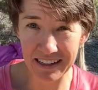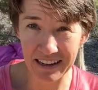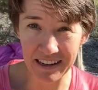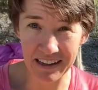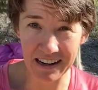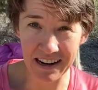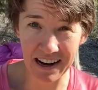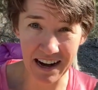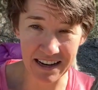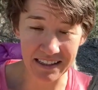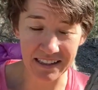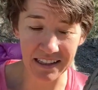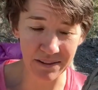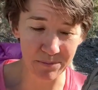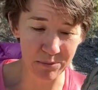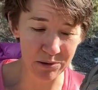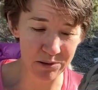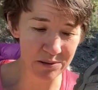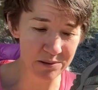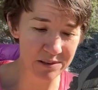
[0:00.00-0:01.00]
hiking
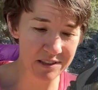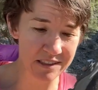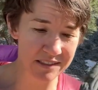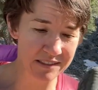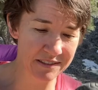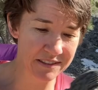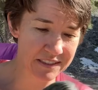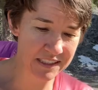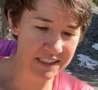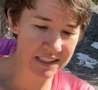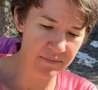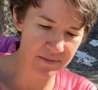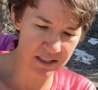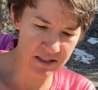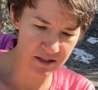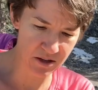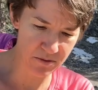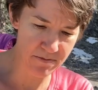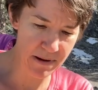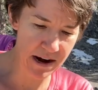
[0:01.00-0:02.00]
boots.
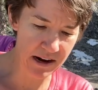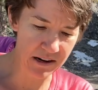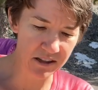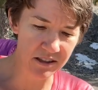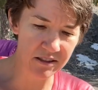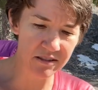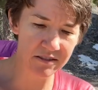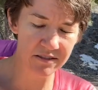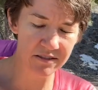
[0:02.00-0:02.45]
These are Merrell.